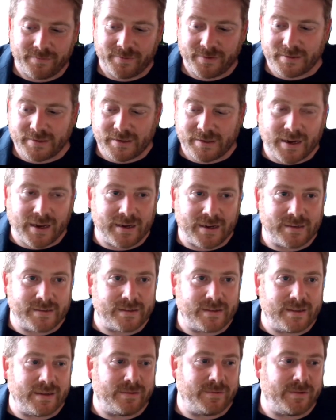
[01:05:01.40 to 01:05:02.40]
today because I
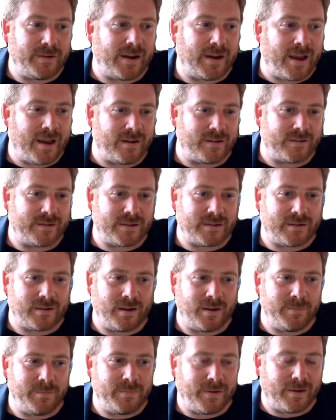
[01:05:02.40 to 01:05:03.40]
think we're out of
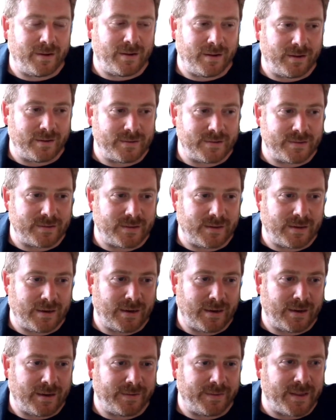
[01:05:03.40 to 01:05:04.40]
time. But
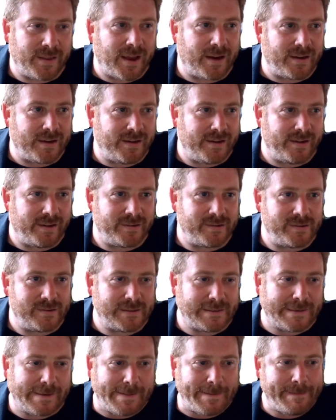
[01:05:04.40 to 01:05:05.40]
that
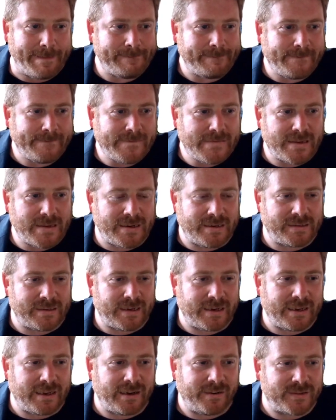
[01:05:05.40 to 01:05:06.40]
is
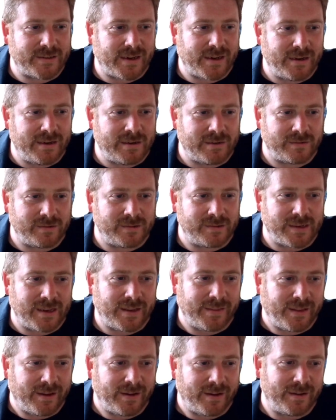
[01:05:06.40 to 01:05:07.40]
executive stakeholders
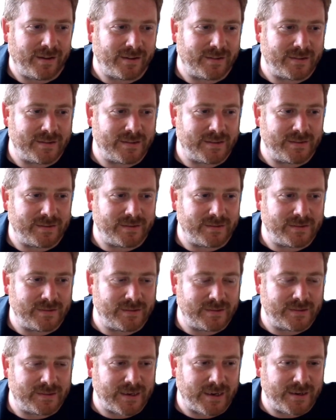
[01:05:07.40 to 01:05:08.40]
and the
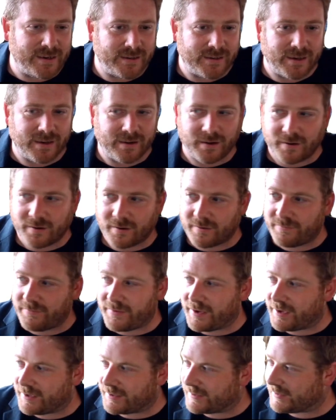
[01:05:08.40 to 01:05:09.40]
center of
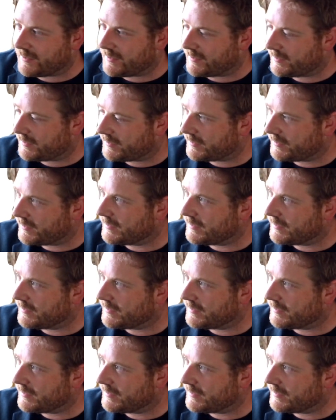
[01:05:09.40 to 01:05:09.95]
excellence.